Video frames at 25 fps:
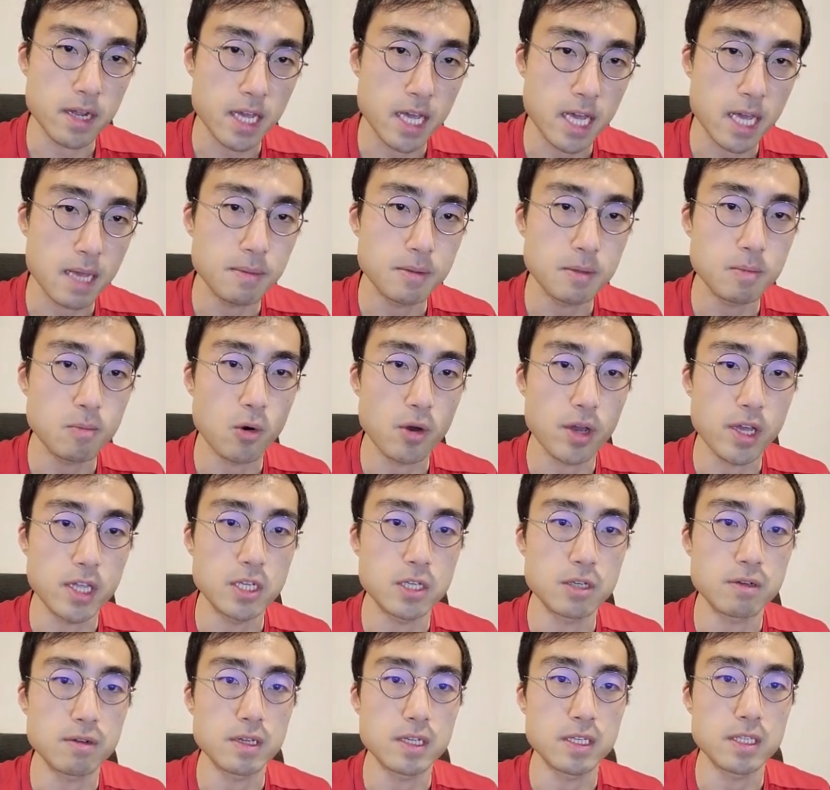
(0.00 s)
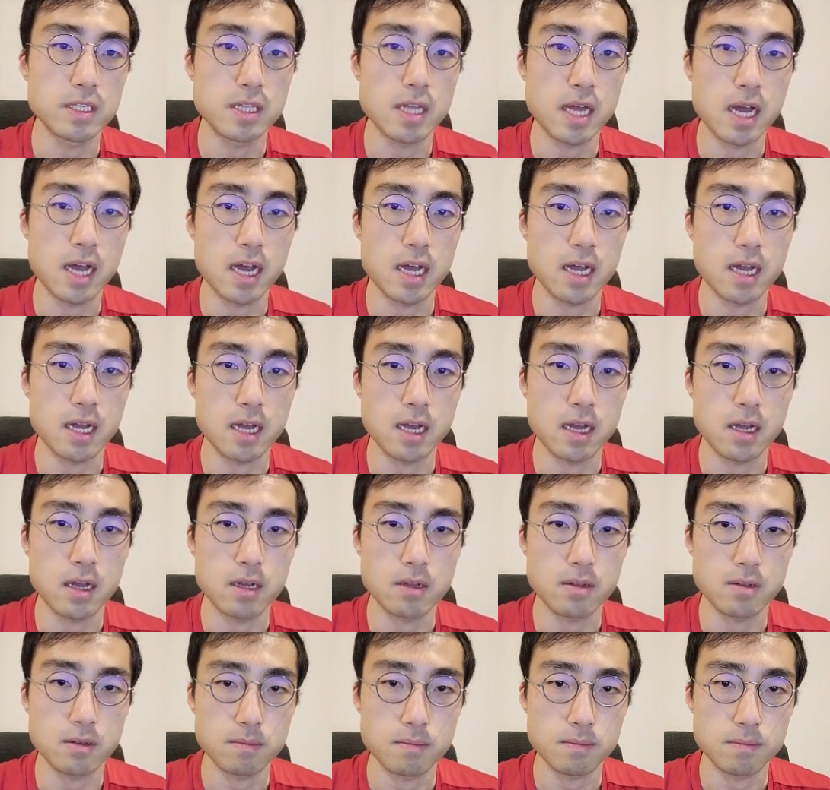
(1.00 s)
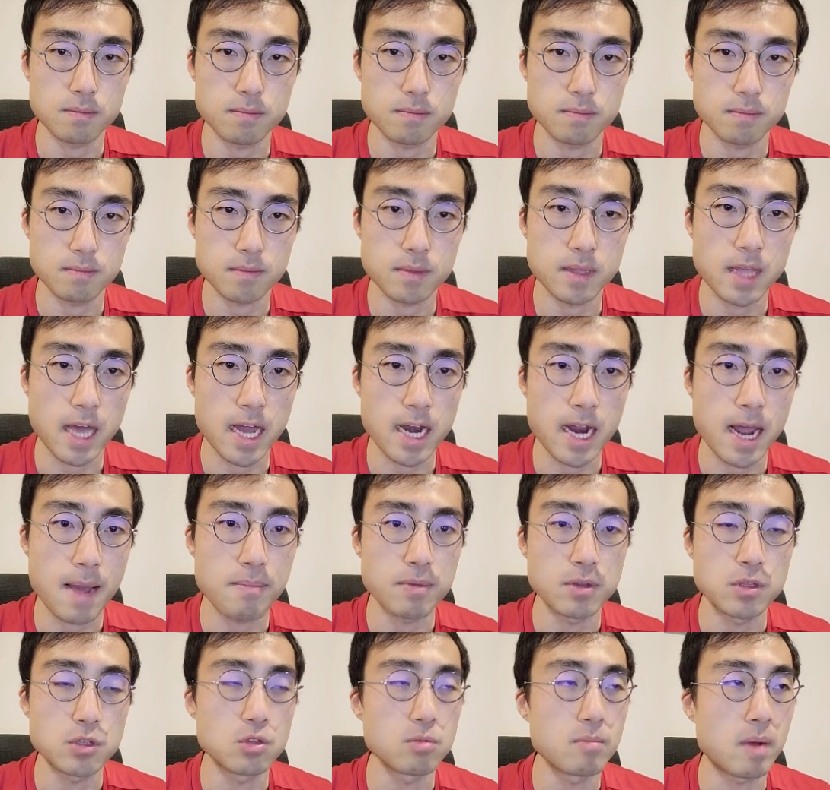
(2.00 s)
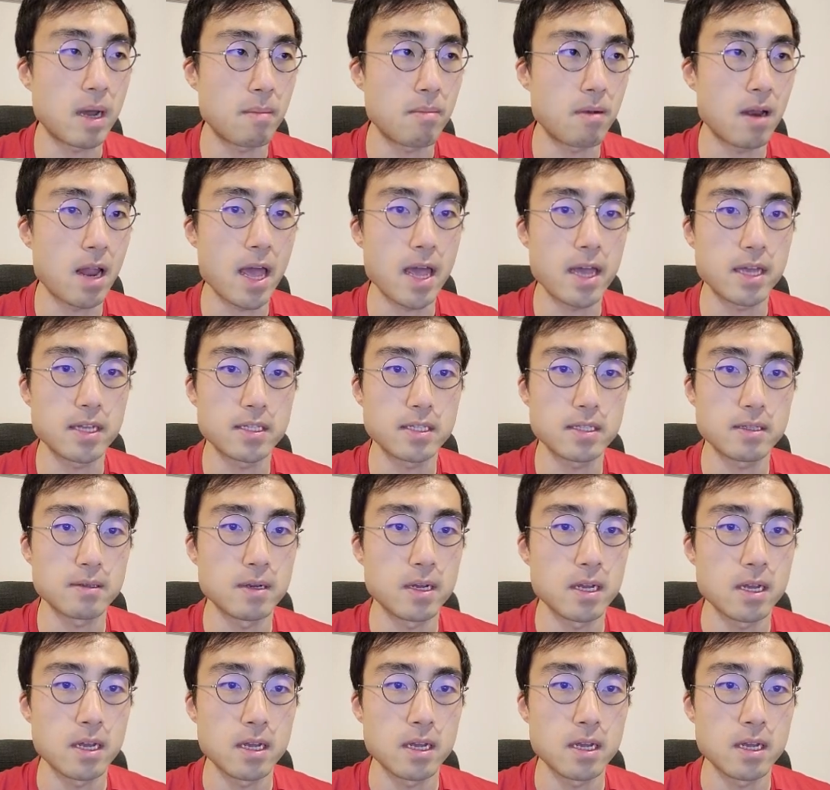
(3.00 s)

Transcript: heaps more injuries that happen to my players.